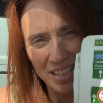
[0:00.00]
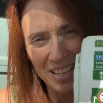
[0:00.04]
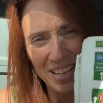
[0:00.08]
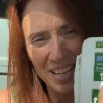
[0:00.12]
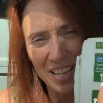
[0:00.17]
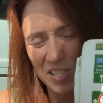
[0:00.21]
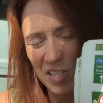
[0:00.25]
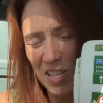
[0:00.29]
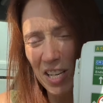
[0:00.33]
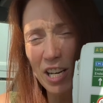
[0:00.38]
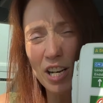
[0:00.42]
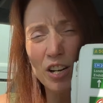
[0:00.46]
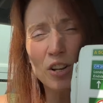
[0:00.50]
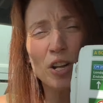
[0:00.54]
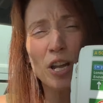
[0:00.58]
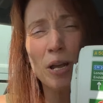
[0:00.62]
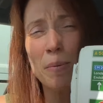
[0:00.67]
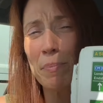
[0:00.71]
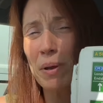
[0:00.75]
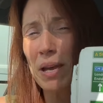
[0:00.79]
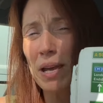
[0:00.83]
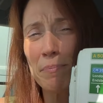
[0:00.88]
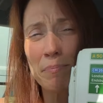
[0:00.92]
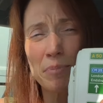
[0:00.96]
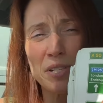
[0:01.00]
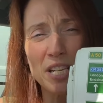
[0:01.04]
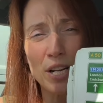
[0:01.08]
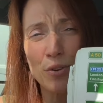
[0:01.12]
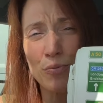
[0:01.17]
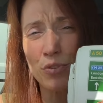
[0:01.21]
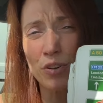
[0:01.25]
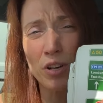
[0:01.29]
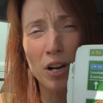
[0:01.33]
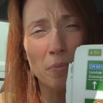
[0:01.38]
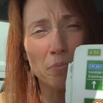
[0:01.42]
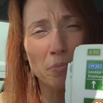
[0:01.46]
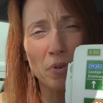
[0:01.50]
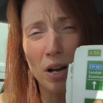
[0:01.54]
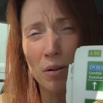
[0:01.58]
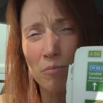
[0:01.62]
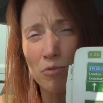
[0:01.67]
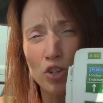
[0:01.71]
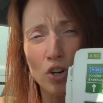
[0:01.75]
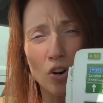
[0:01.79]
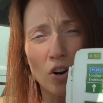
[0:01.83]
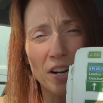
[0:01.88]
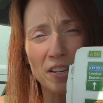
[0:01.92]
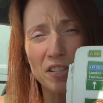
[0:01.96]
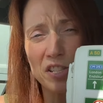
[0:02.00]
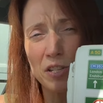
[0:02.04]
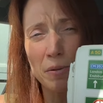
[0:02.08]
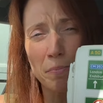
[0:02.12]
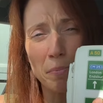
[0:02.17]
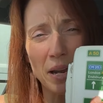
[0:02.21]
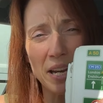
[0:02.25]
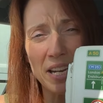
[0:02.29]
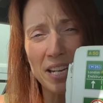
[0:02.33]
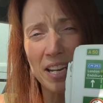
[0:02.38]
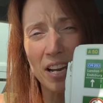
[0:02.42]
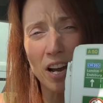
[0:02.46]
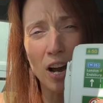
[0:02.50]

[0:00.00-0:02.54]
It's going to look a bit different. I'm trying to make it